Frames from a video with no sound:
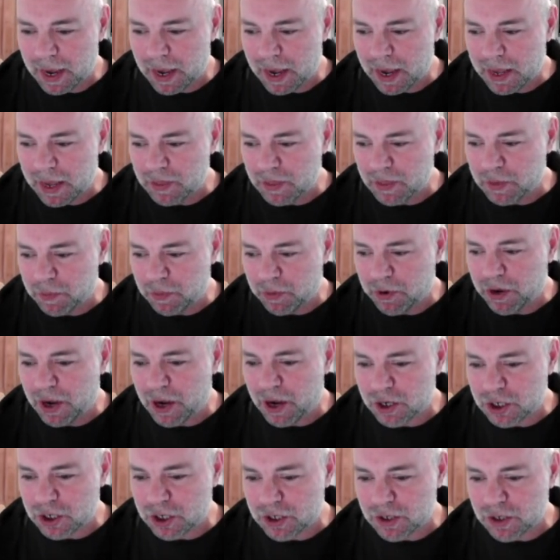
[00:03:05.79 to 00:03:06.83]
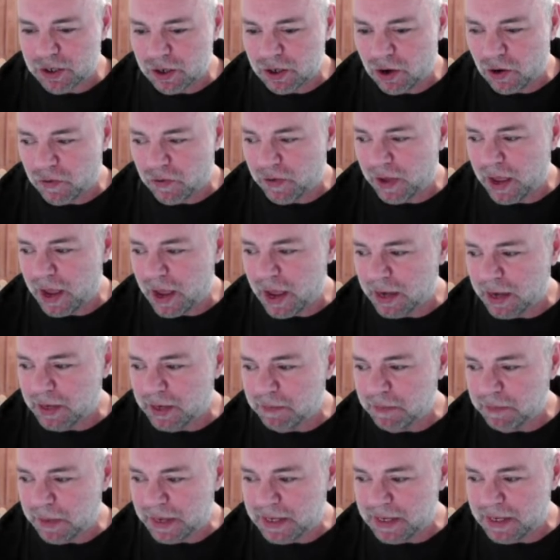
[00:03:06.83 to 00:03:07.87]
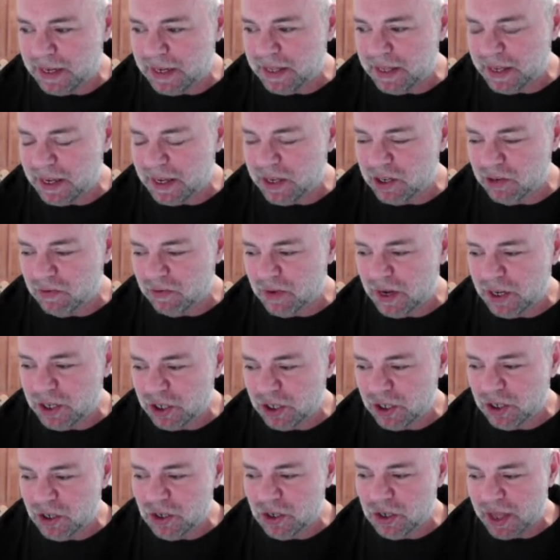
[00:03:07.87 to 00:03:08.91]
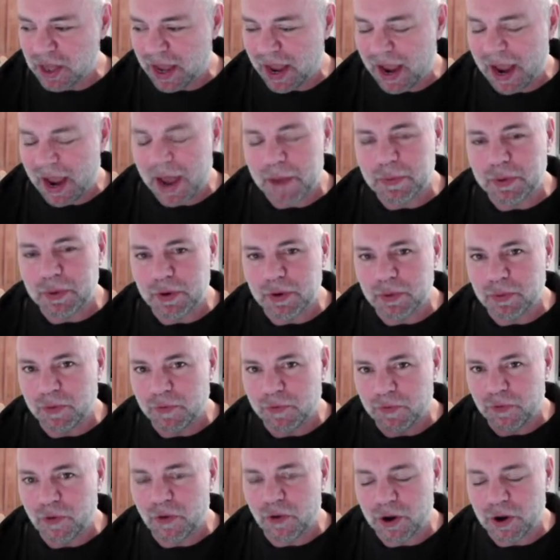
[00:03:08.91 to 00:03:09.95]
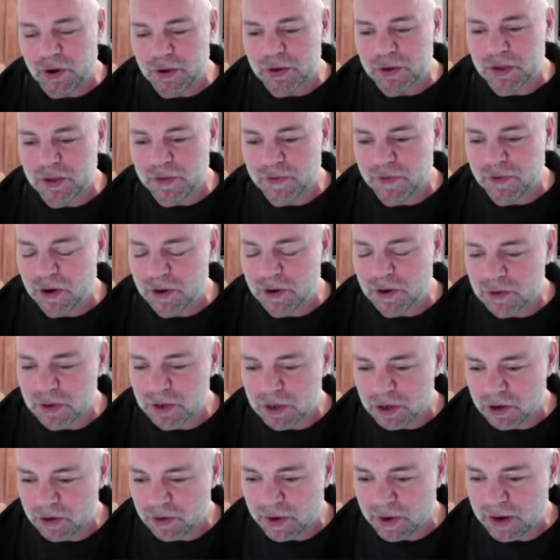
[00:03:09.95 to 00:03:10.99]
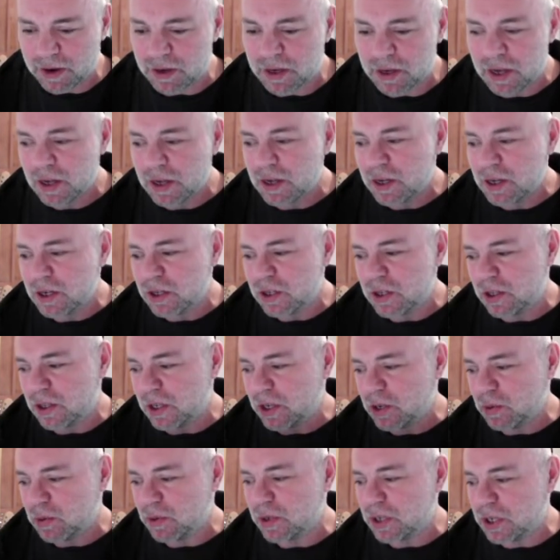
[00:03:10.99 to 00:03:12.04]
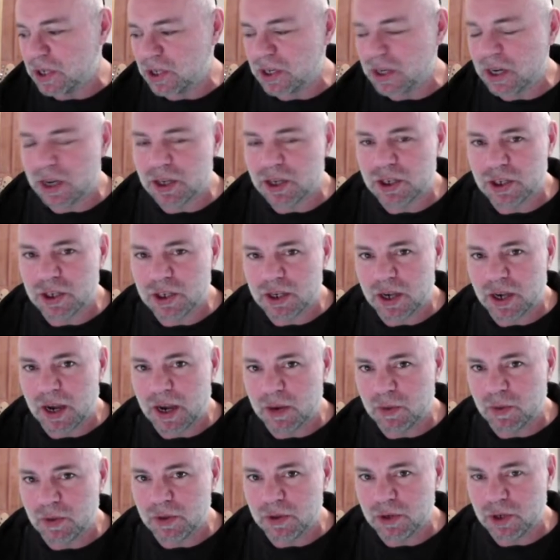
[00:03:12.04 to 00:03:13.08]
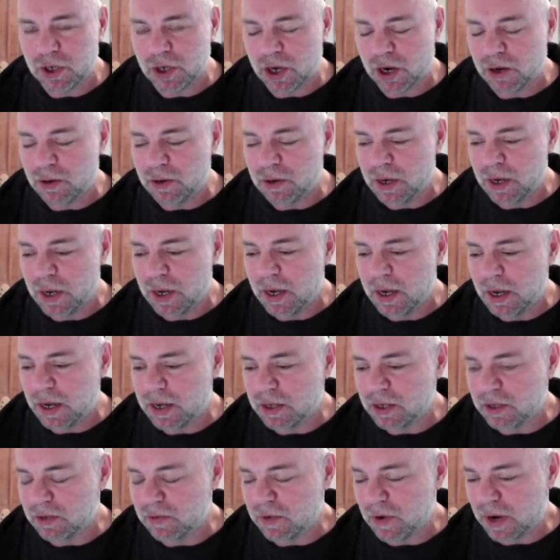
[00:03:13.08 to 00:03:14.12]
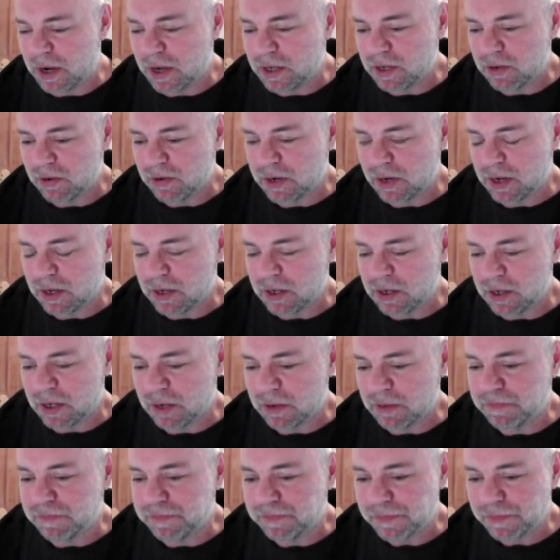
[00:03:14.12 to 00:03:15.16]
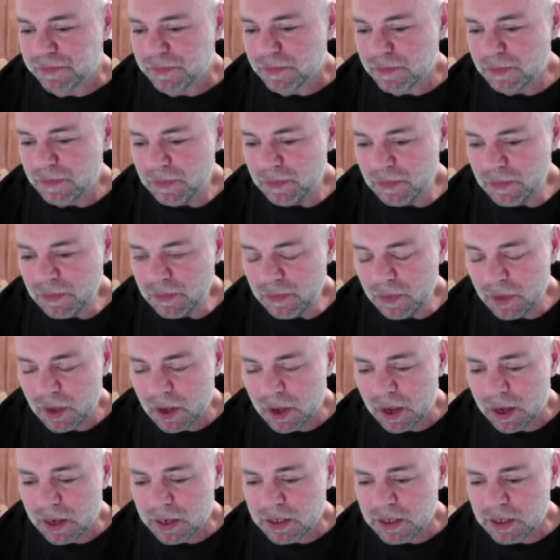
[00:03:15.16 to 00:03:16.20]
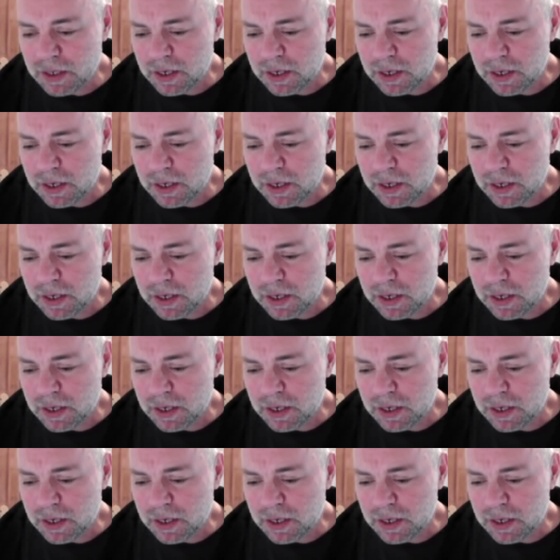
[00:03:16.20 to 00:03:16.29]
the production of it, basically the iterations that happened before I got to the final turnaround. So these were discussions I had with Joe as the writer and editor, and